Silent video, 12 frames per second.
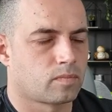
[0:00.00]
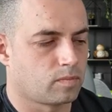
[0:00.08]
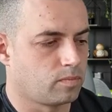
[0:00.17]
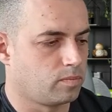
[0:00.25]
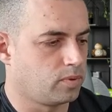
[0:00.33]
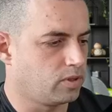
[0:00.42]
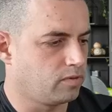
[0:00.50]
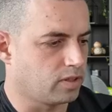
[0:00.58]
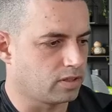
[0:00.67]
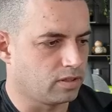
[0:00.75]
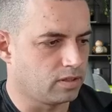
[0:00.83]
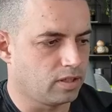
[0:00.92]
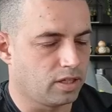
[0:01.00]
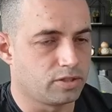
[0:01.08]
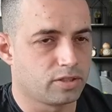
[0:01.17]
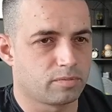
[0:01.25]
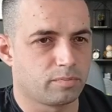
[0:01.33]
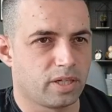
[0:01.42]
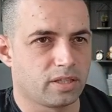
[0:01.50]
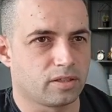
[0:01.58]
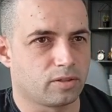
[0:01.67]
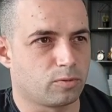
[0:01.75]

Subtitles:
Perfect. I just made an